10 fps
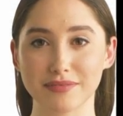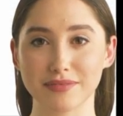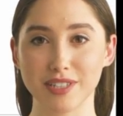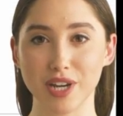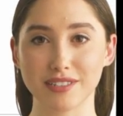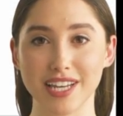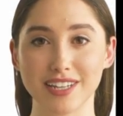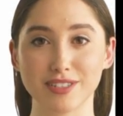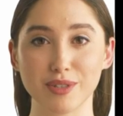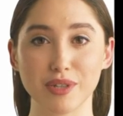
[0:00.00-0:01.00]
Note that
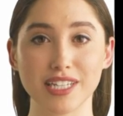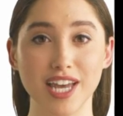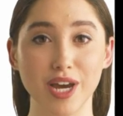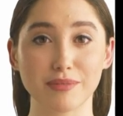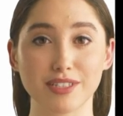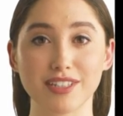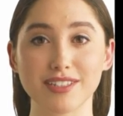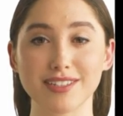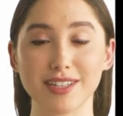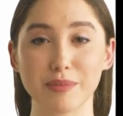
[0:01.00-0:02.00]
in 2 of the
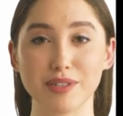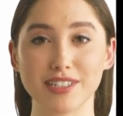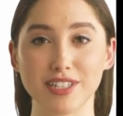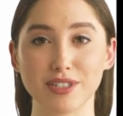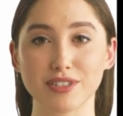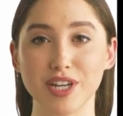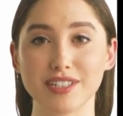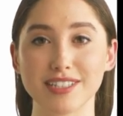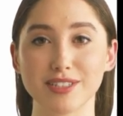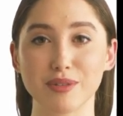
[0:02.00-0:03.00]
options, the procedure
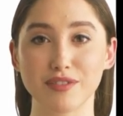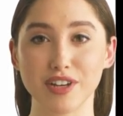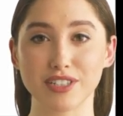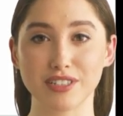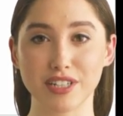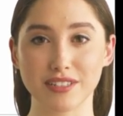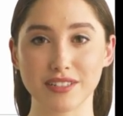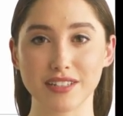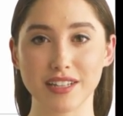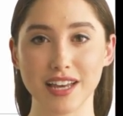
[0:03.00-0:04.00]
turns into a function.
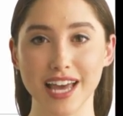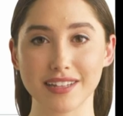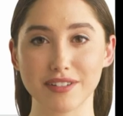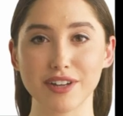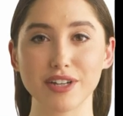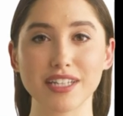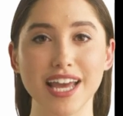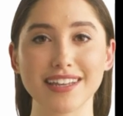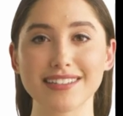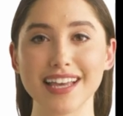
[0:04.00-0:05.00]
In the third
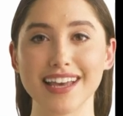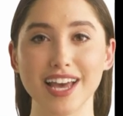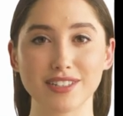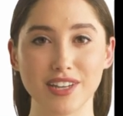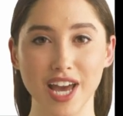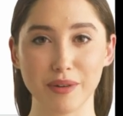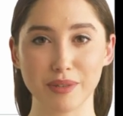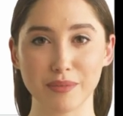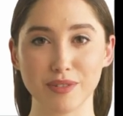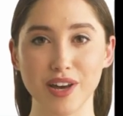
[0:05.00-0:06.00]
case, an extra
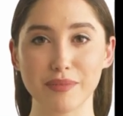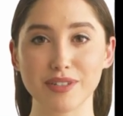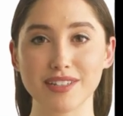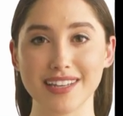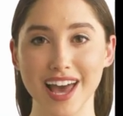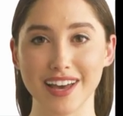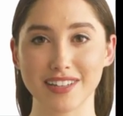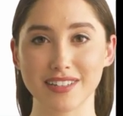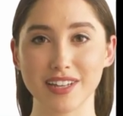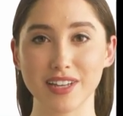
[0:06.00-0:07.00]
output parameter is added.